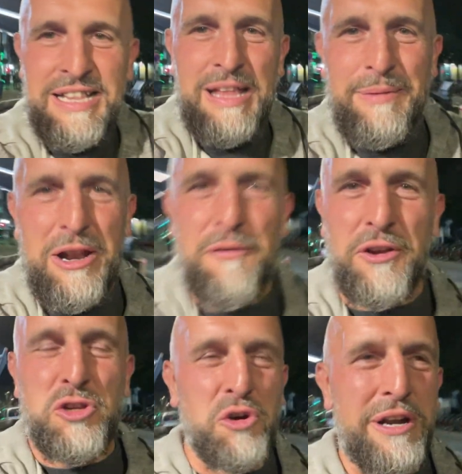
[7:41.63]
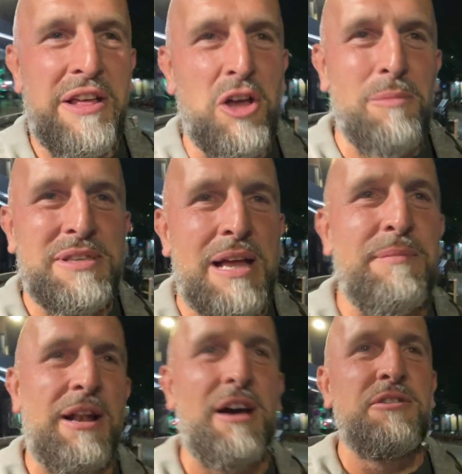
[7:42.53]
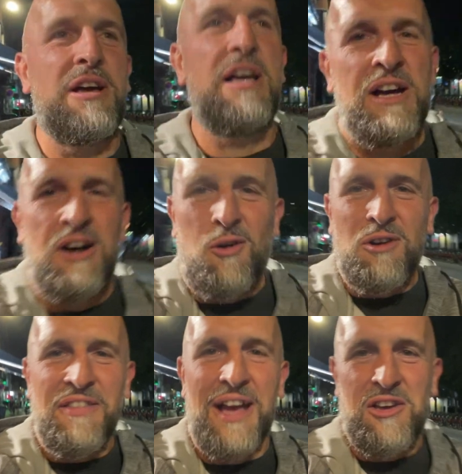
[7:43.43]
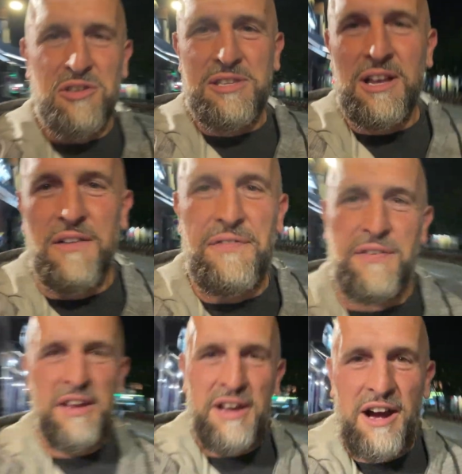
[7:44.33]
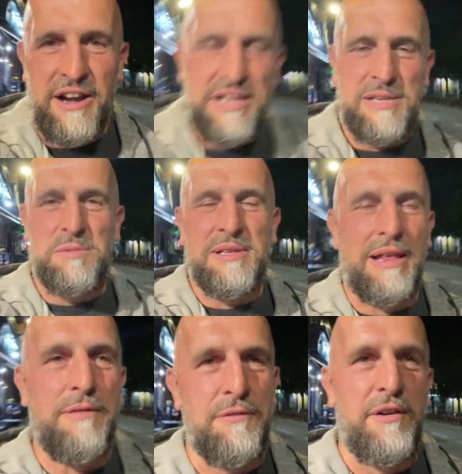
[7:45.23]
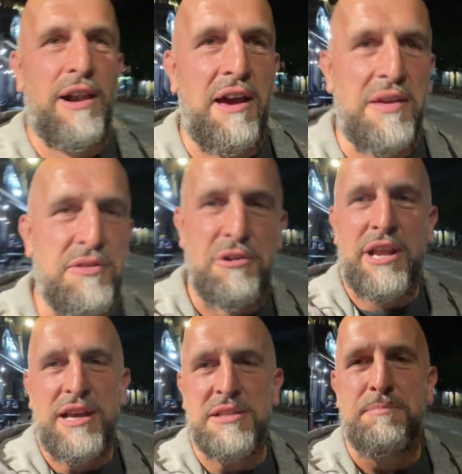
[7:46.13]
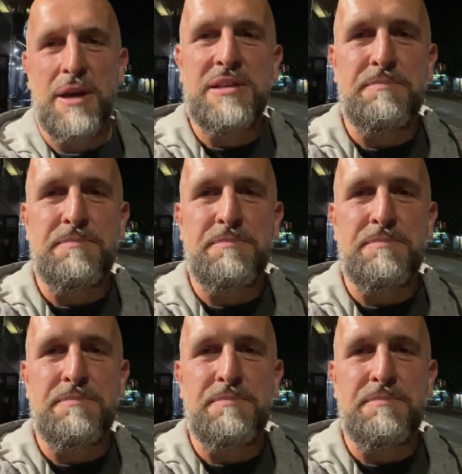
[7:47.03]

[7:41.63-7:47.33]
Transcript: Let me know if you're enjoying it. Comments down below. All of that good stuff. I need some sleep for like 3 days. Peace.